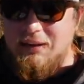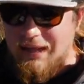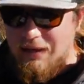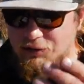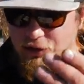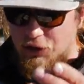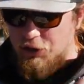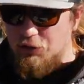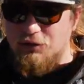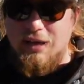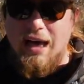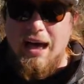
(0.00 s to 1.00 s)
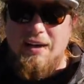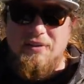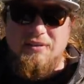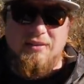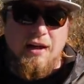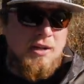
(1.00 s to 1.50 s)
It allows you to use that high
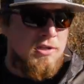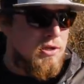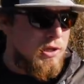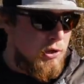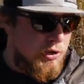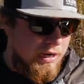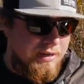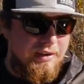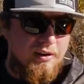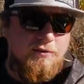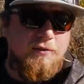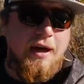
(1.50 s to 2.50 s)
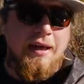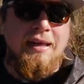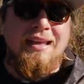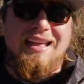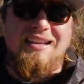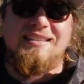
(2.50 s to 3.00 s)
vis line so that you can identify
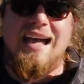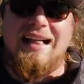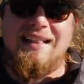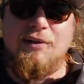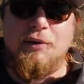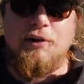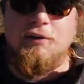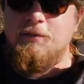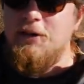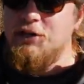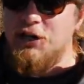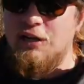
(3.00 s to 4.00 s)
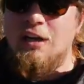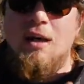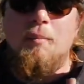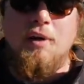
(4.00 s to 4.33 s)
exactly where you're fishing,